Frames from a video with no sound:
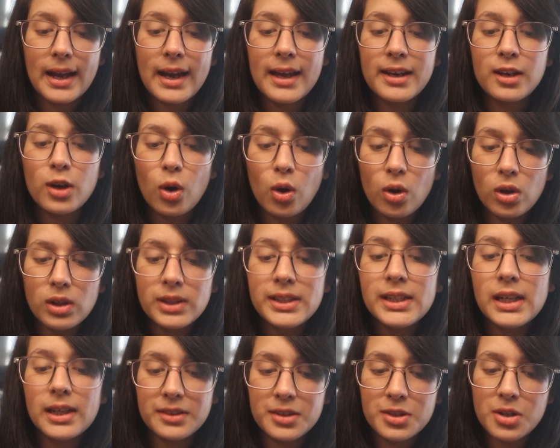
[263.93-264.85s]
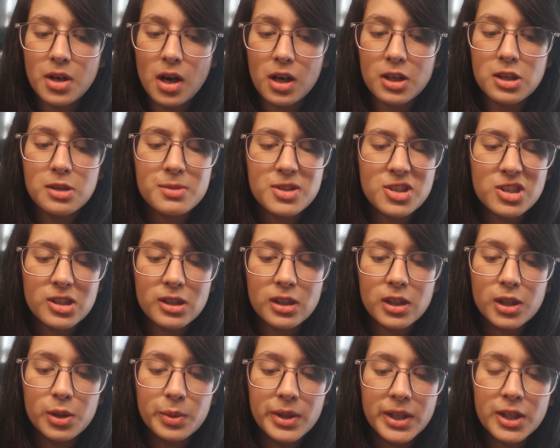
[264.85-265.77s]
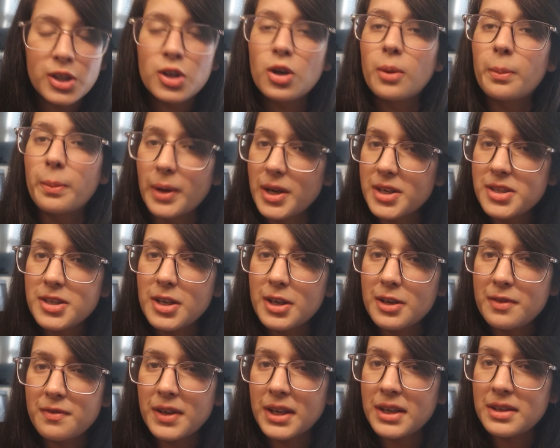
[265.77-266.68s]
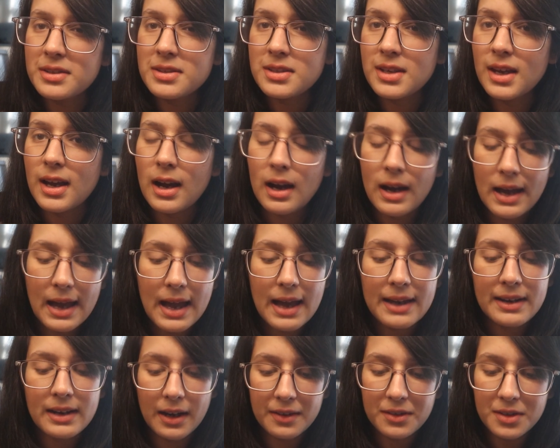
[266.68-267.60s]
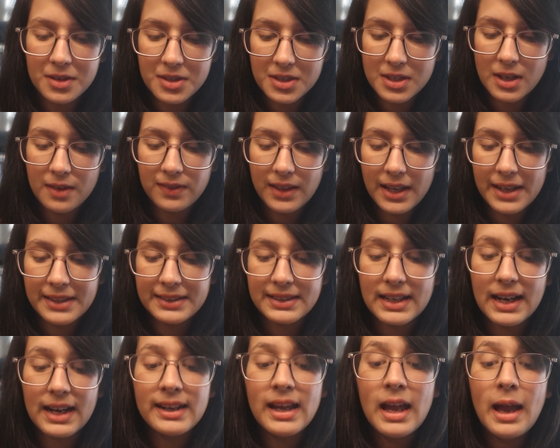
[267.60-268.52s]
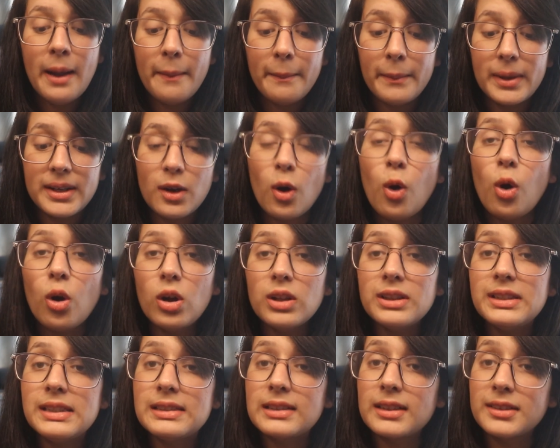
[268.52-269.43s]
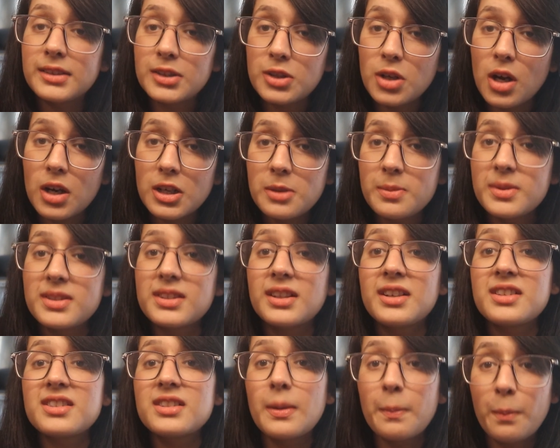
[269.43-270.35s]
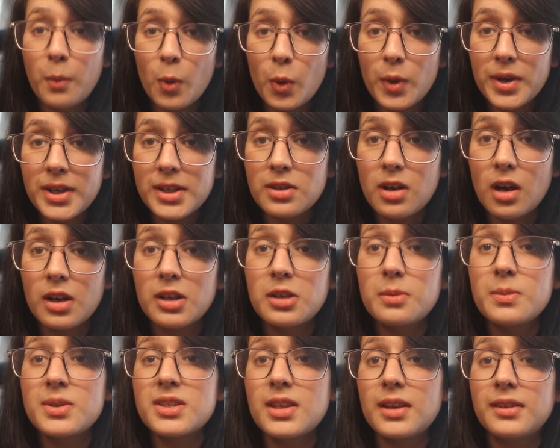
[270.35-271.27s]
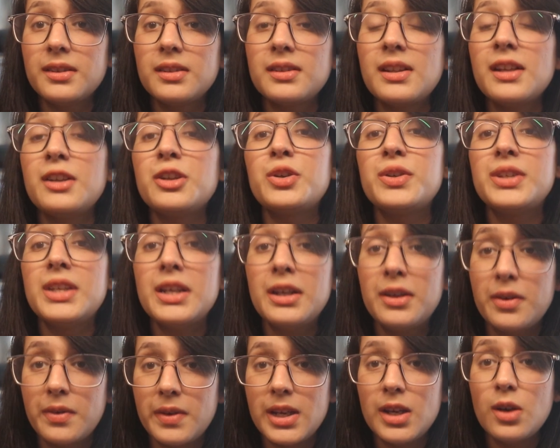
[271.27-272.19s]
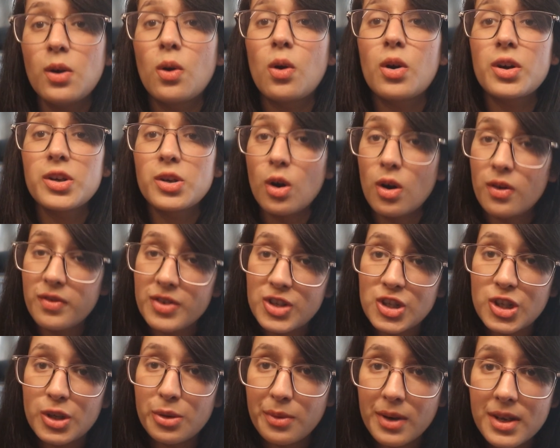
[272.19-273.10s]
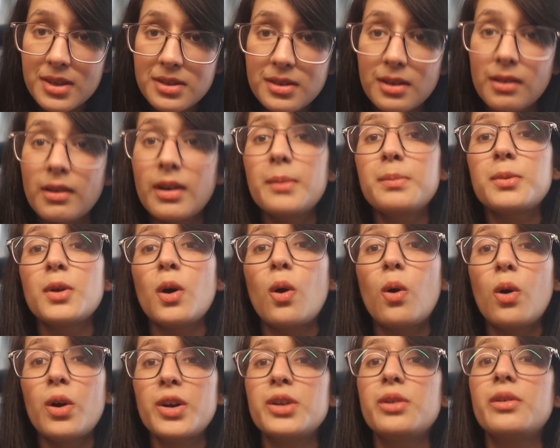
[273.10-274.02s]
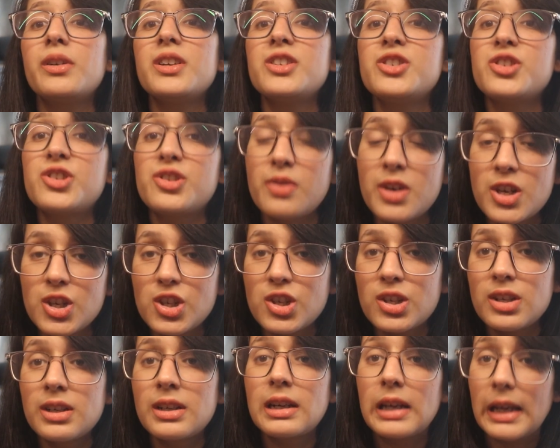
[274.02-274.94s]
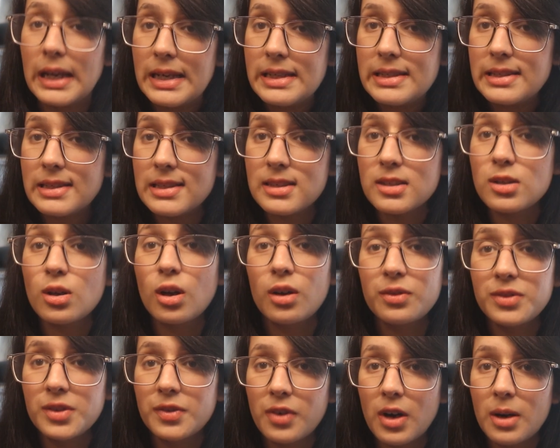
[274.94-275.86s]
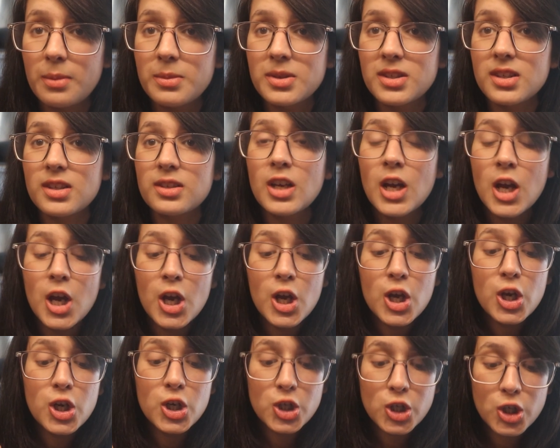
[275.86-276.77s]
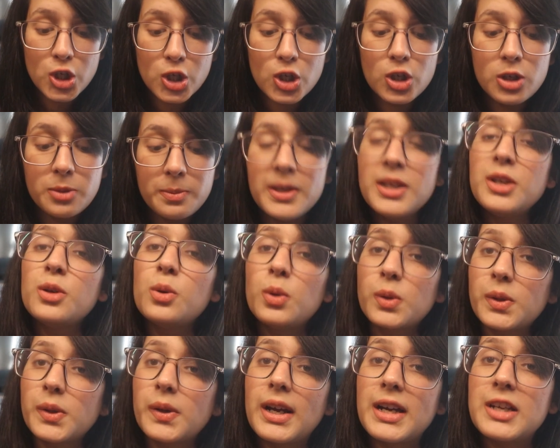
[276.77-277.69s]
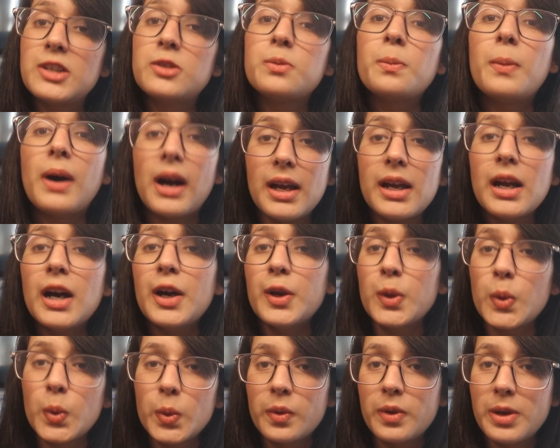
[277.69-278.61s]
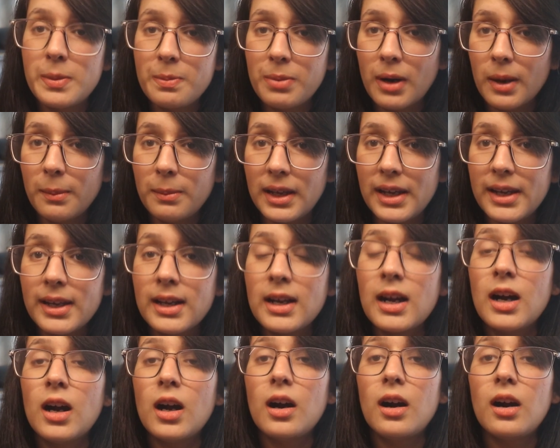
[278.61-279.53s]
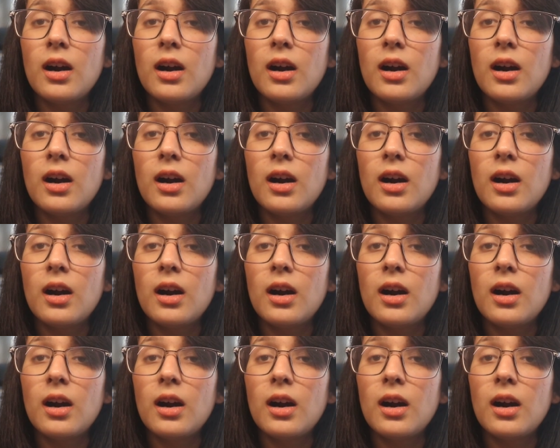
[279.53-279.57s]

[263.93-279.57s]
And all the other documents, including your birth certificate and other stuff like that, but all these other documents that are supporting documents other than your degree or your official transcript or your registration license of the pharmacist should be notarized by a notary public.